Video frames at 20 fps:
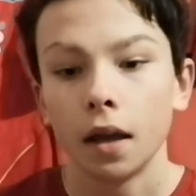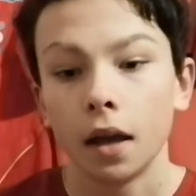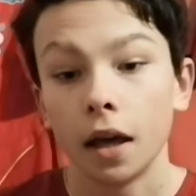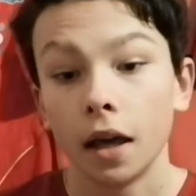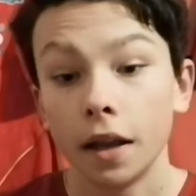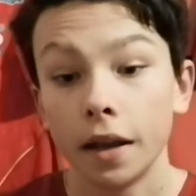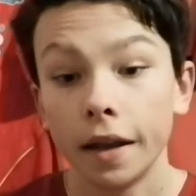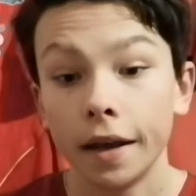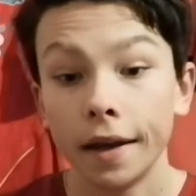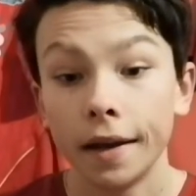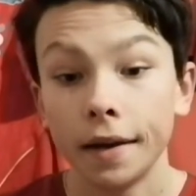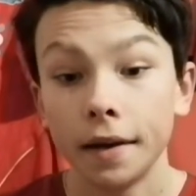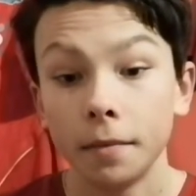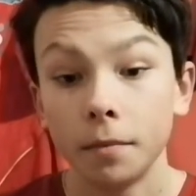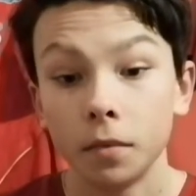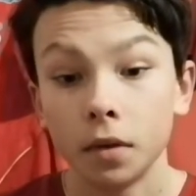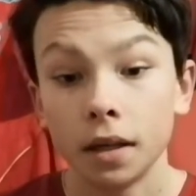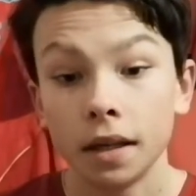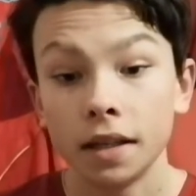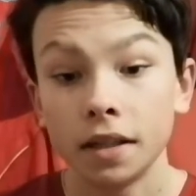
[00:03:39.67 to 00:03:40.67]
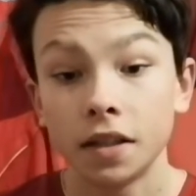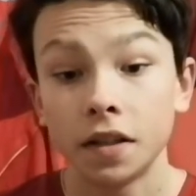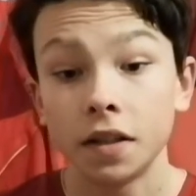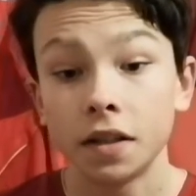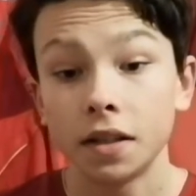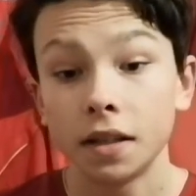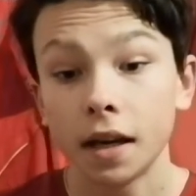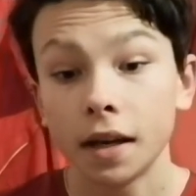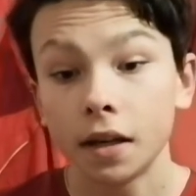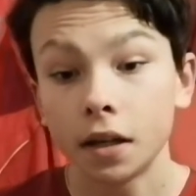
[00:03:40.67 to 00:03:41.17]
And then into the
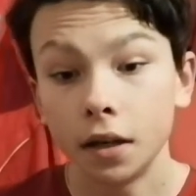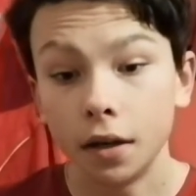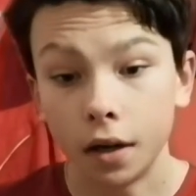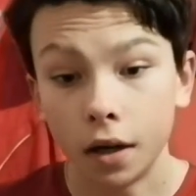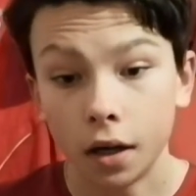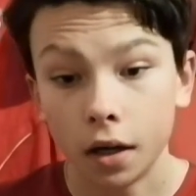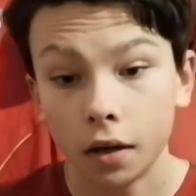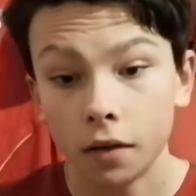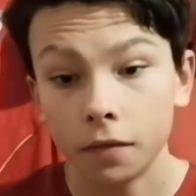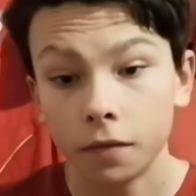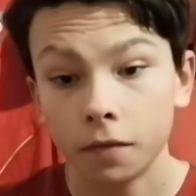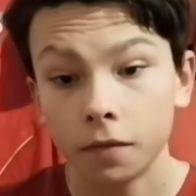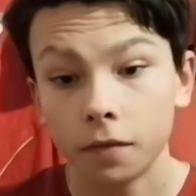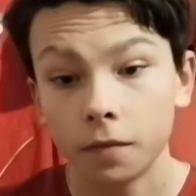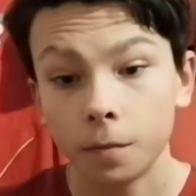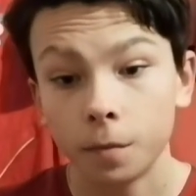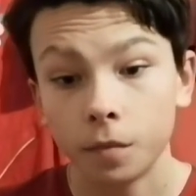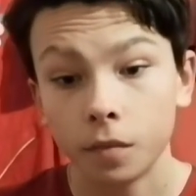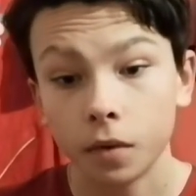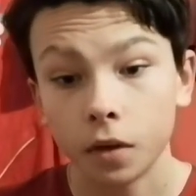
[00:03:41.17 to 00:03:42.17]
second half,